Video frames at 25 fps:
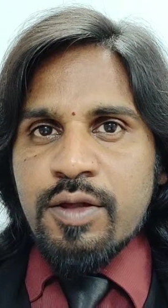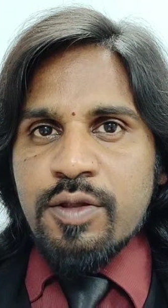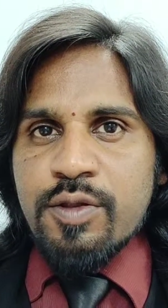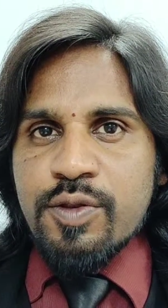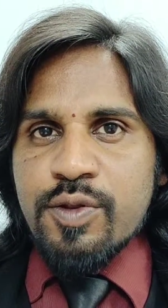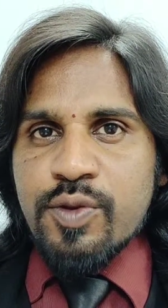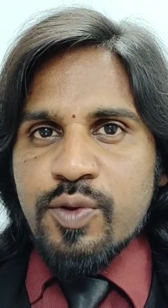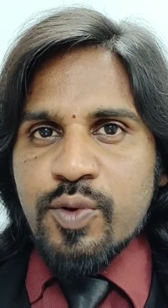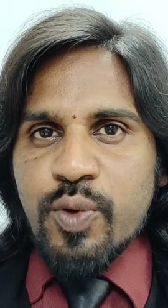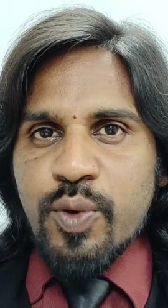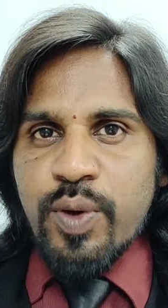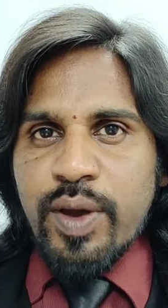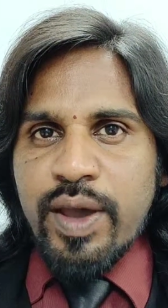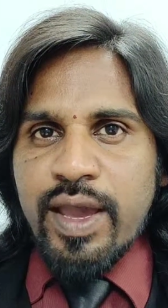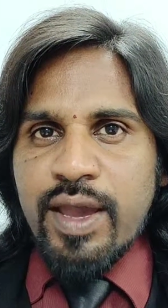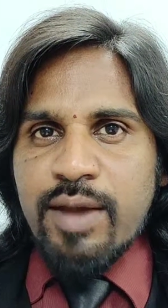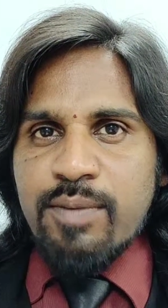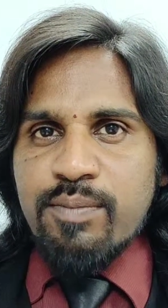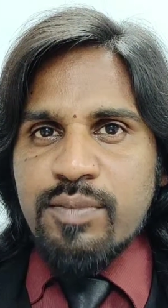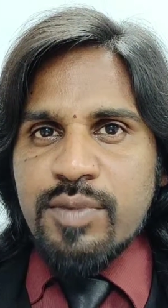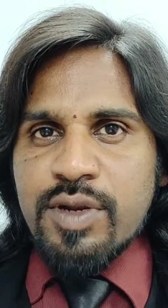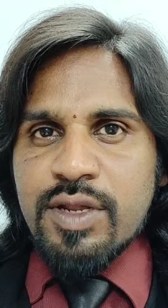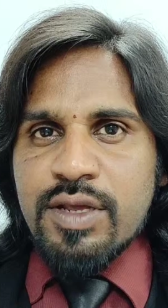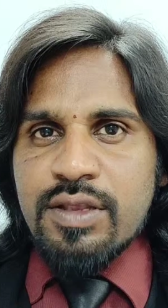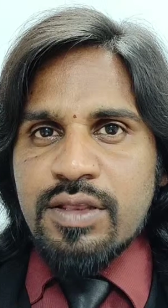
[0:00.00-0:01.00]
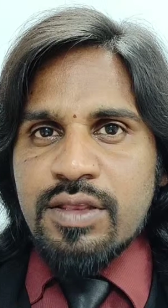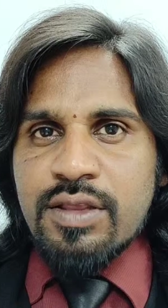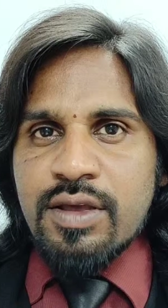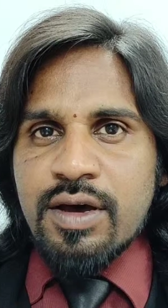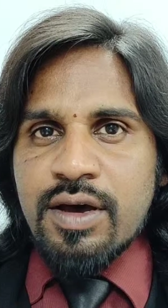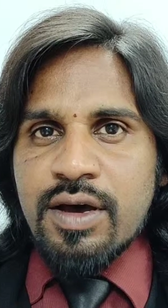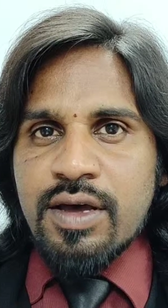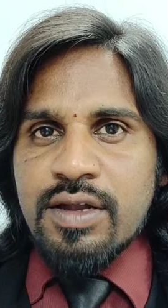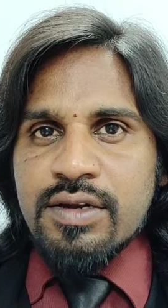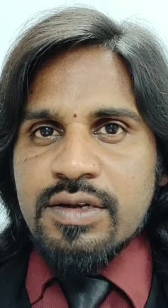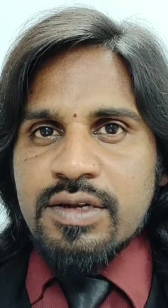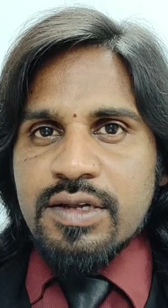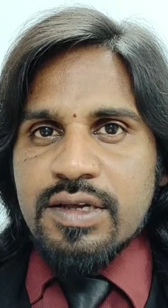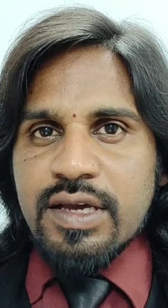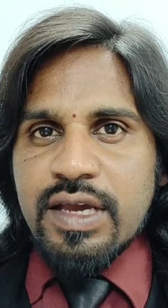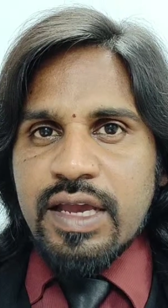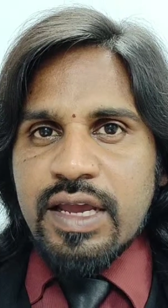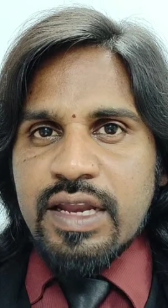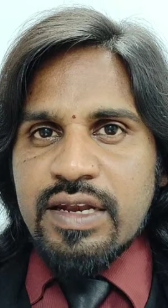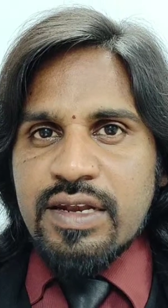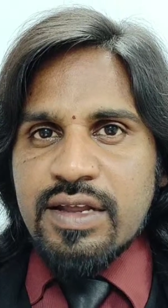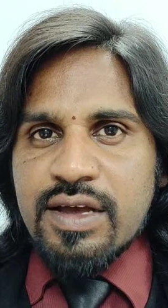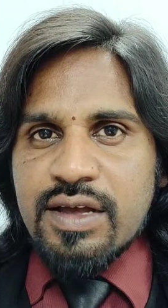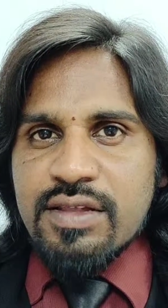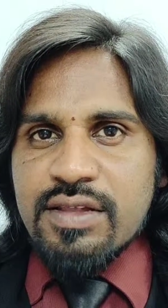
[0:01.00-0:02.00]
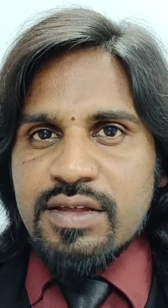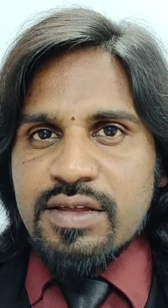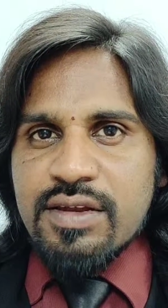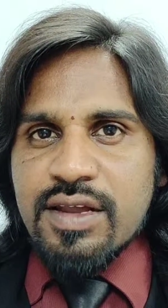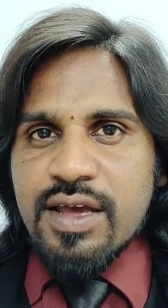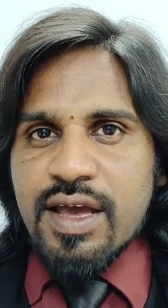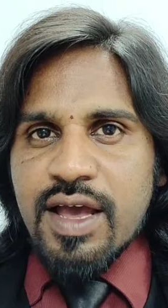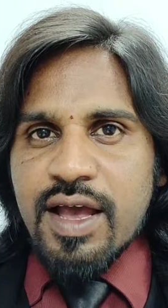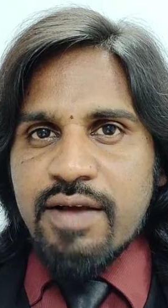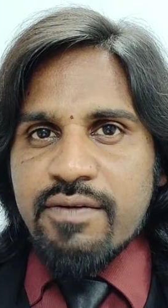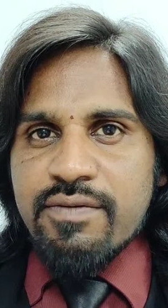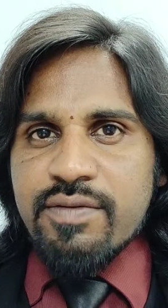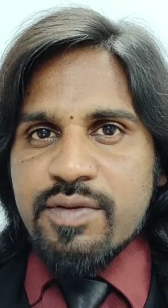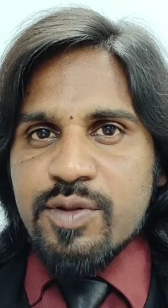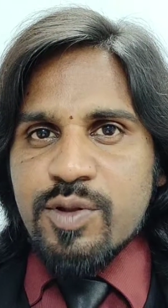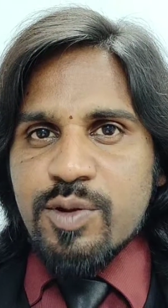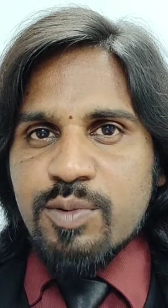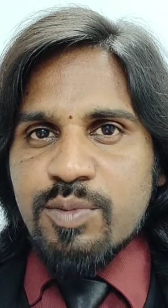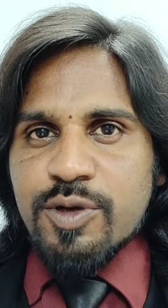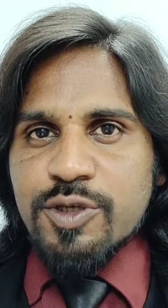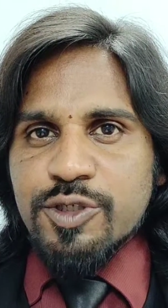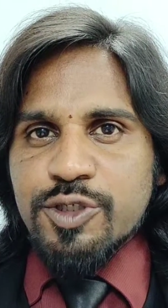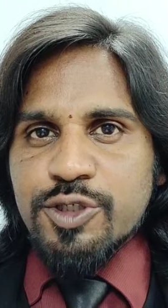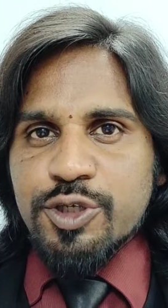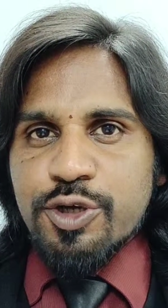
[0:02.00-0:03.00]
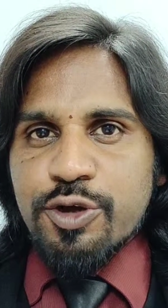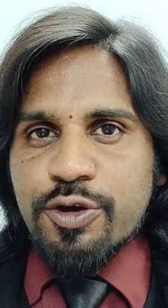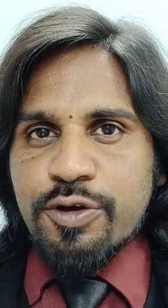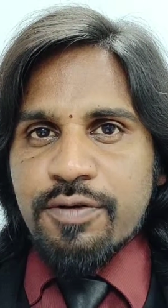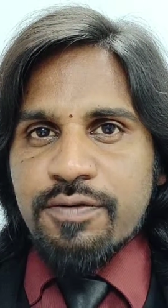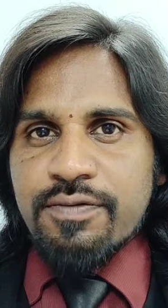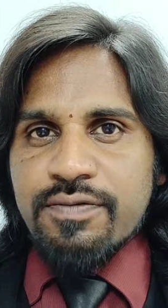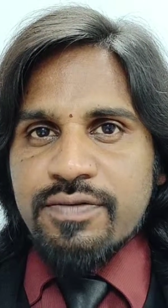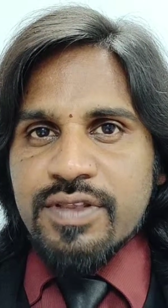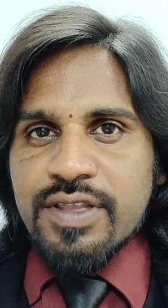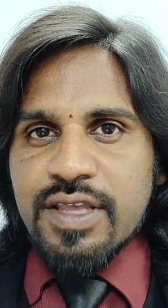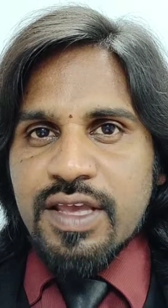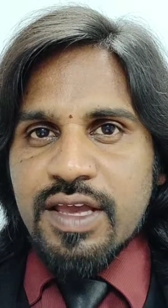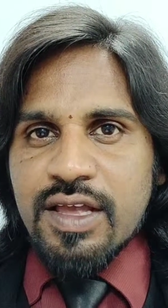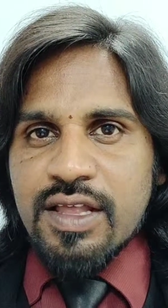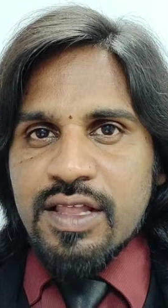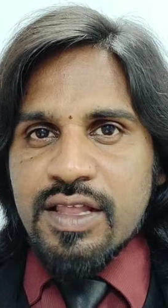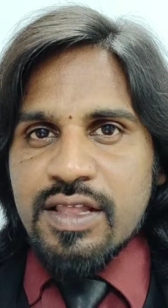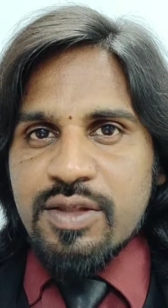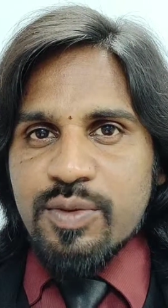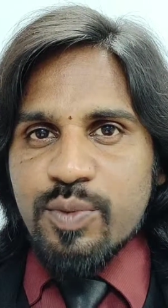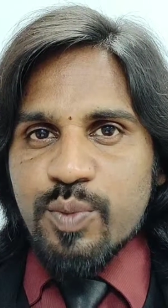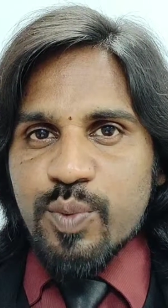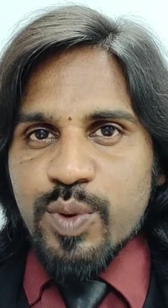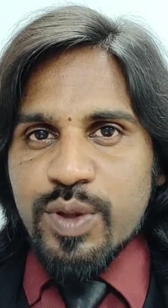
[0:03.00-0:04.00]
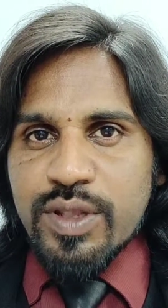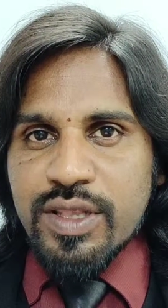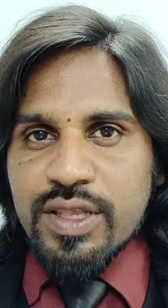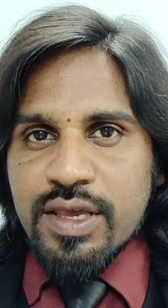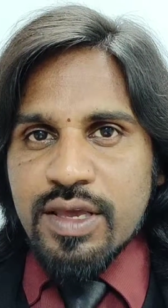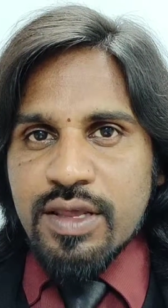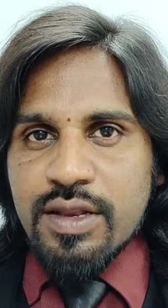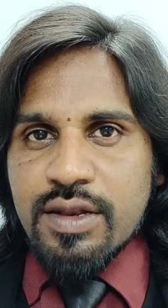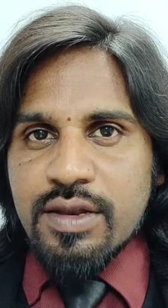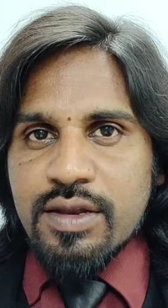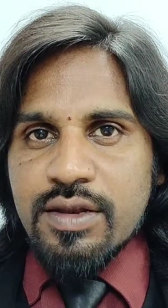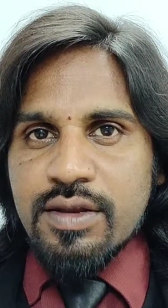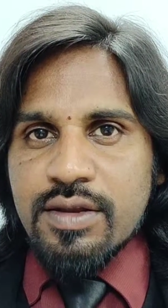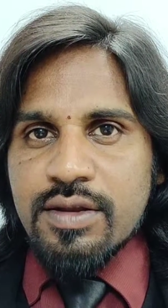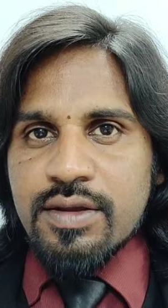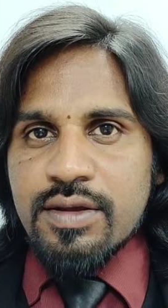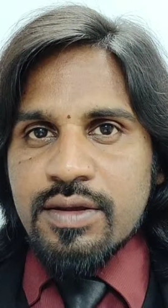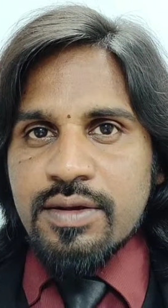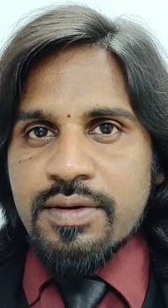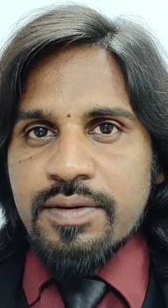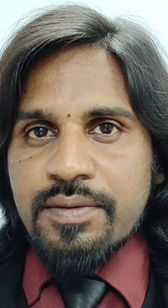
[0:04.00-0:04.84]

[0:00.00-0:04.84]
so empty that it doesn't have so much of things within,